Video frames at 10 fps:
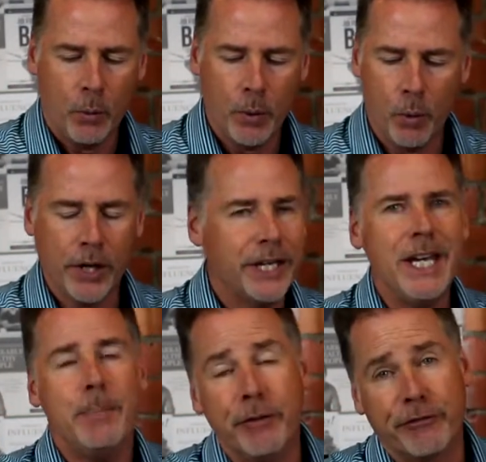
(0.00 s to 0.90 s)
We want to
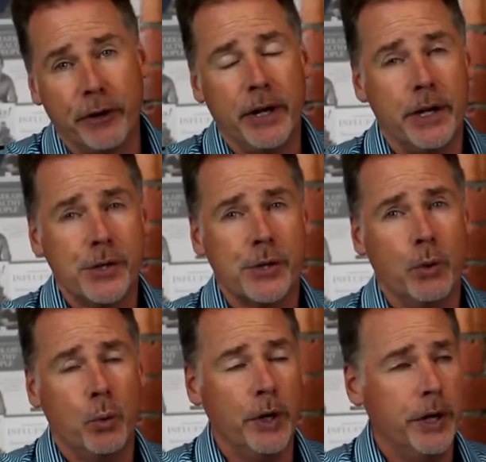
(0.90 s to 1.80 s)
keep it fresh
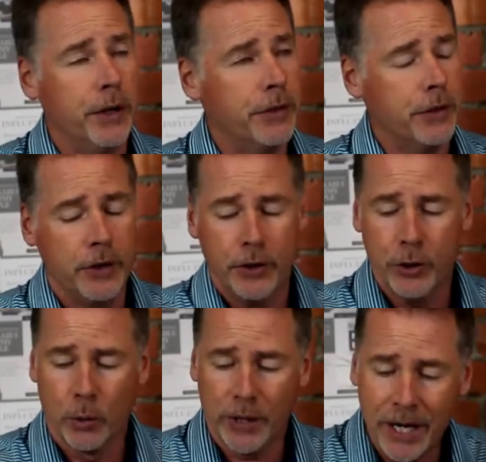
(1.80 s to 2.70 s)
with
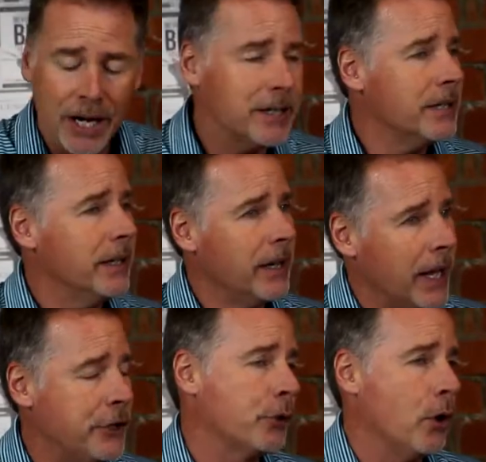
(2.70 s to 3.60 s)
your content
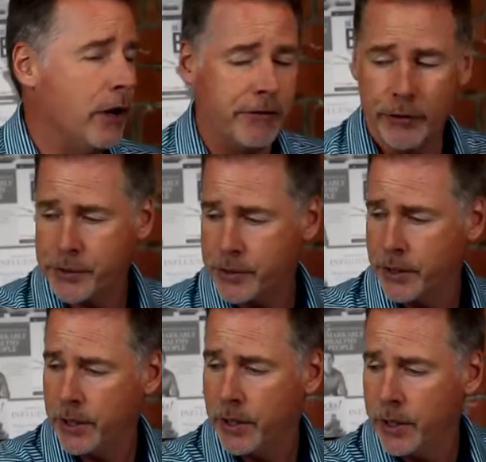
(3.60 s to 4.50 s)
and your offers